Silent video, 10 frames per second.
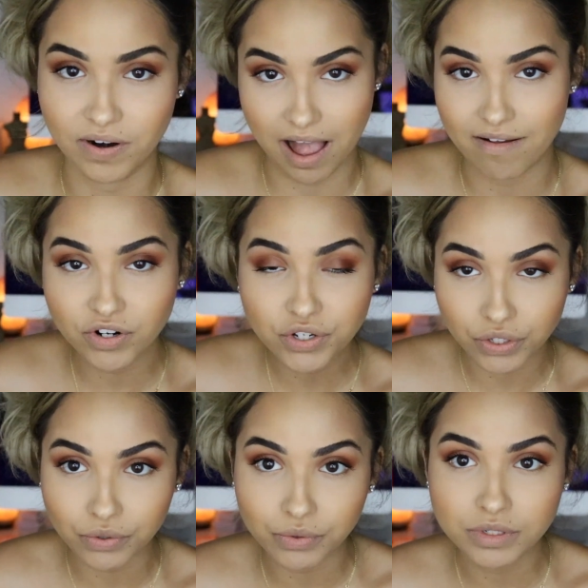ever
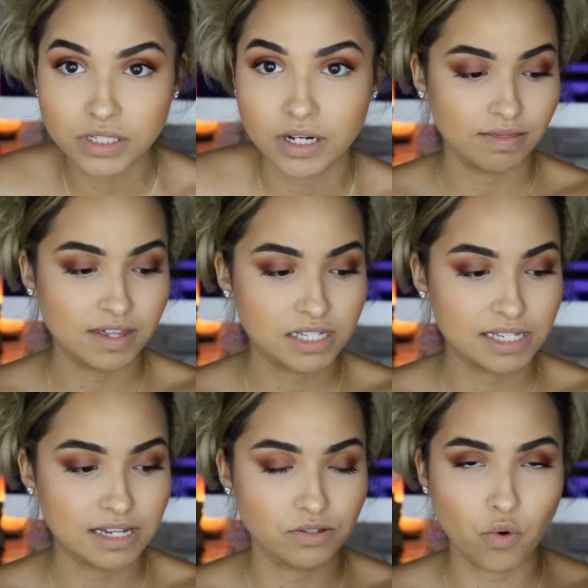used. This
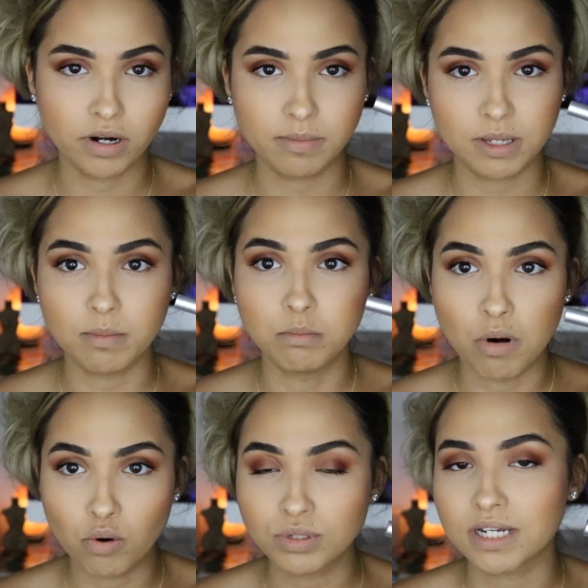is going to be the
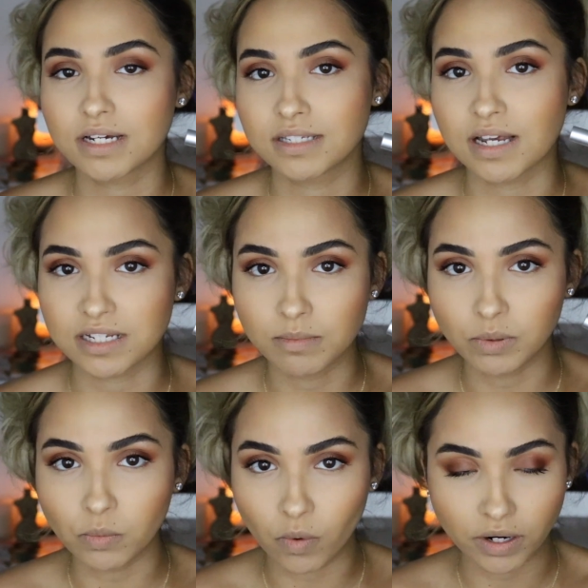most
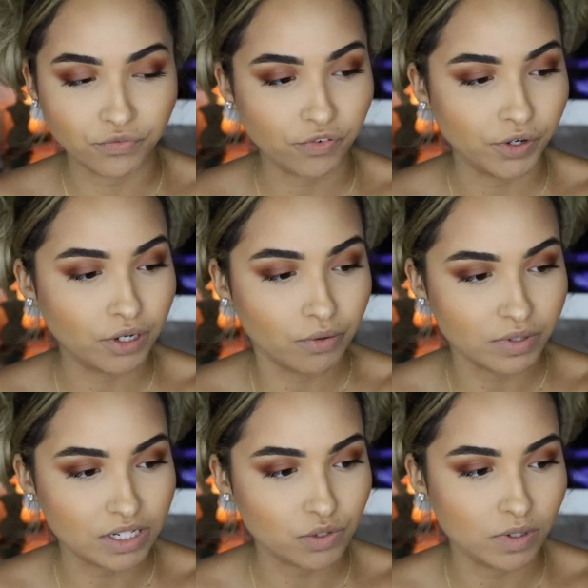accessible one for you.
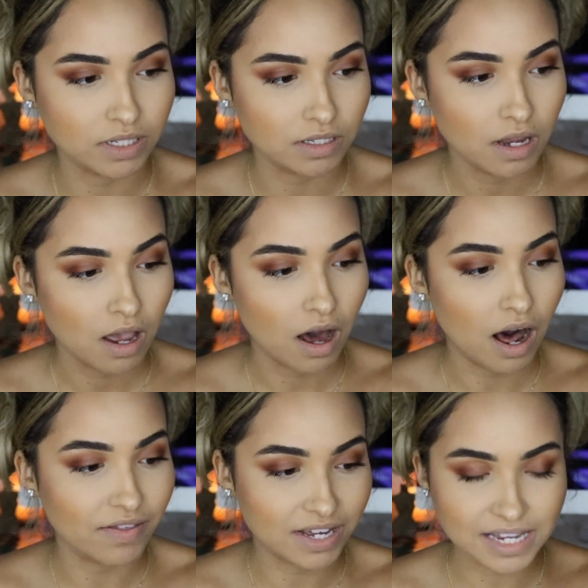This one's
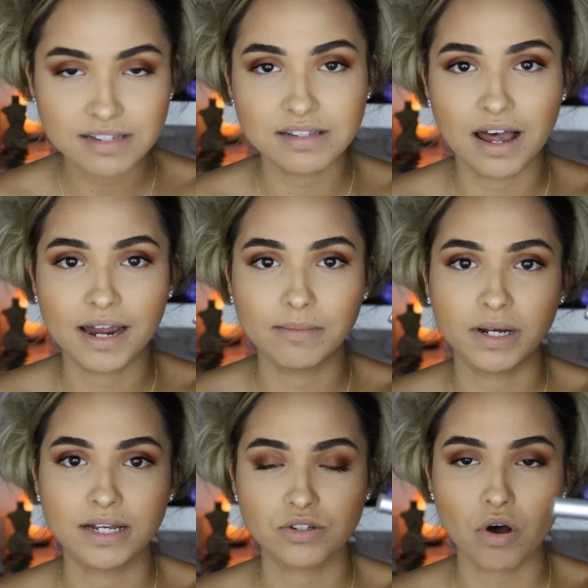the Kiss line,
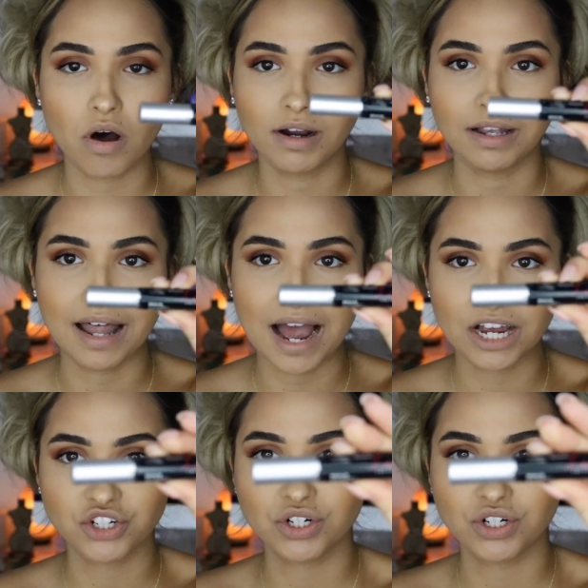but it's called Lash